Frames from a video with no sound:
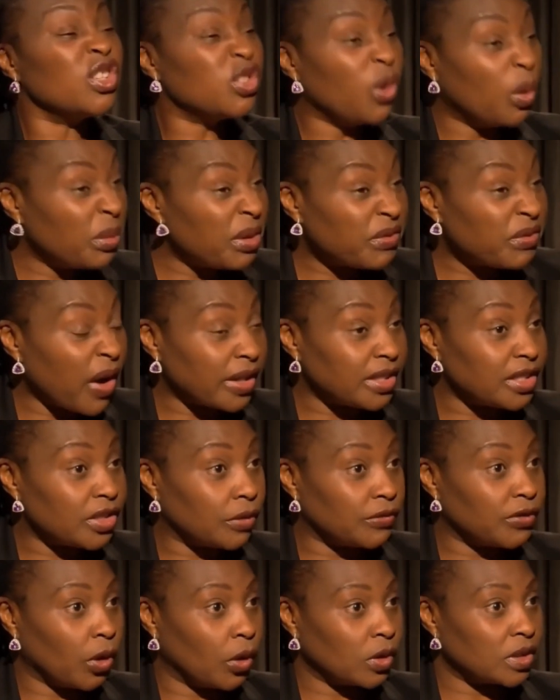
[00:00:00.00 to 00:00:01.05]
so don't be
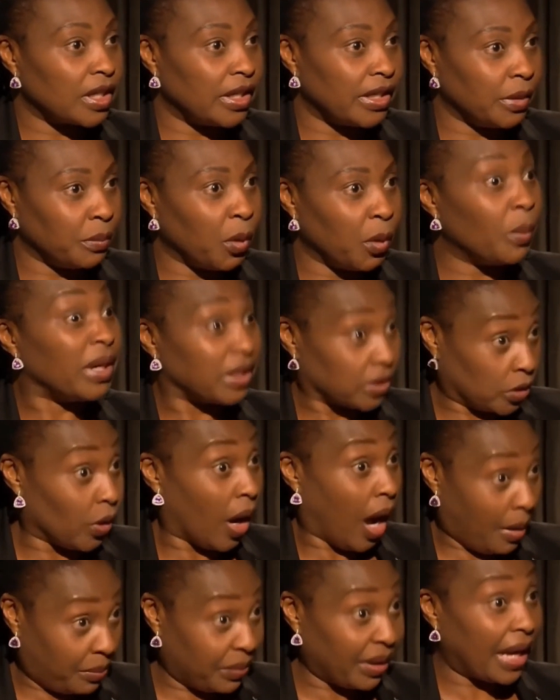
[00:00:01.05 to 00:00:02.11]
frightened of dogs anymore.
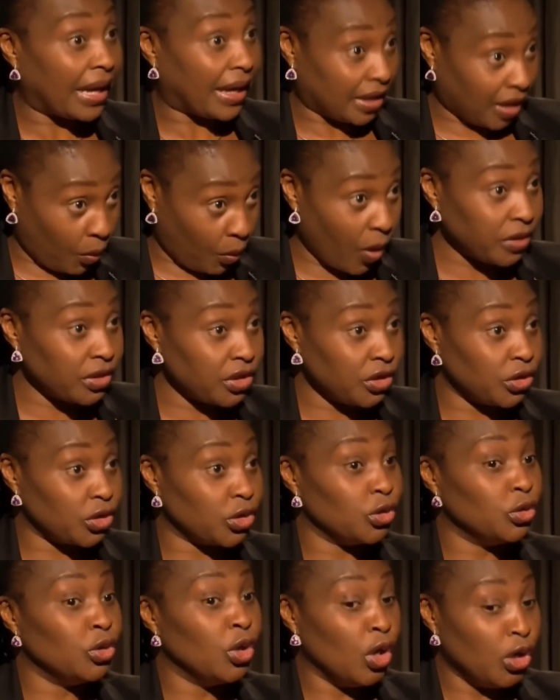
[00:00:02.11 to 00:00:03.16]
But you are black. And I want
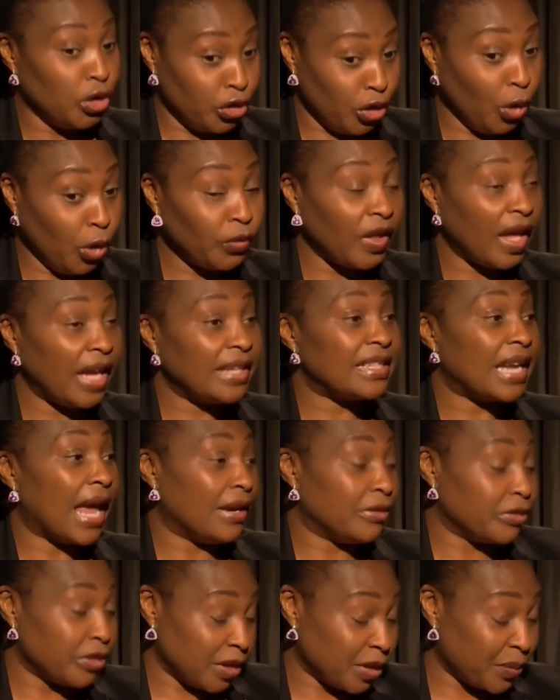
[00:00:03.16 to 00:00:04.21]
you to know
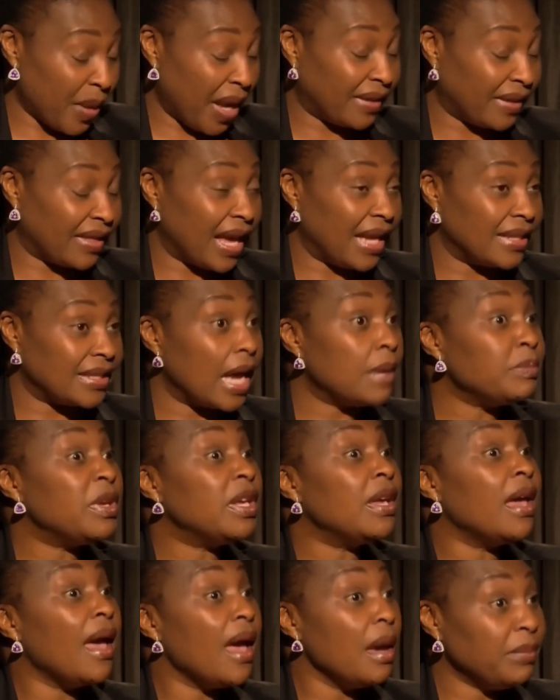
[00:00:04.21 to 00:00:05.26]
that and respect that
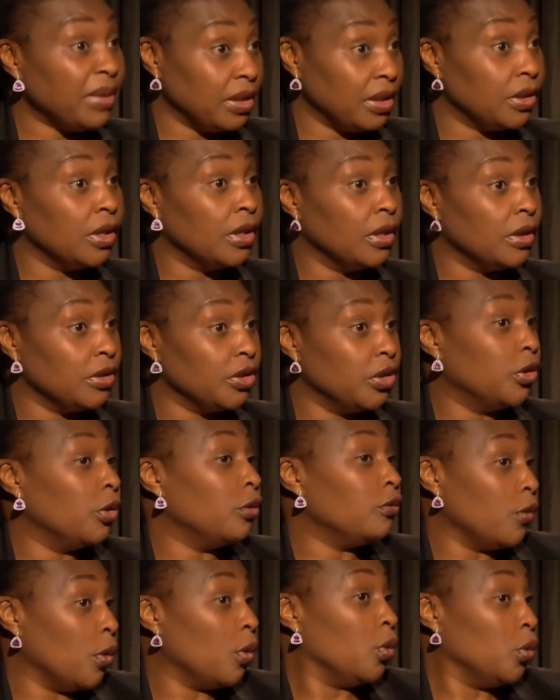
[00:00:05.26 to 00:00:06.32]
and be happy,
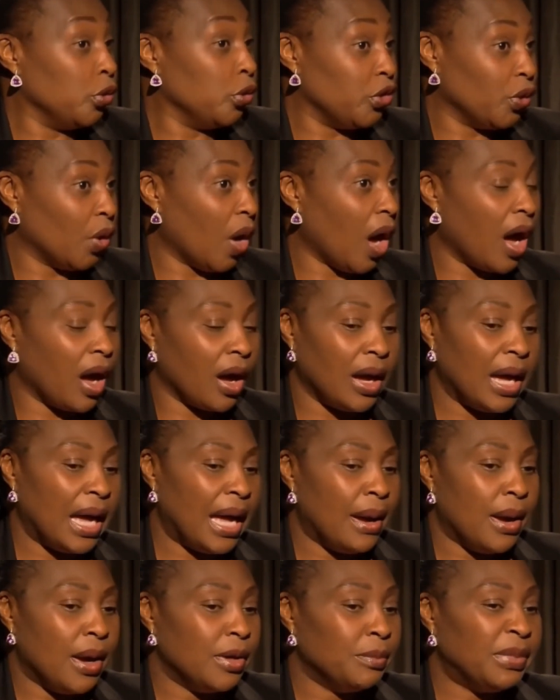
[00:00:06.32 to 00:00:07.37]
you know, for who you are."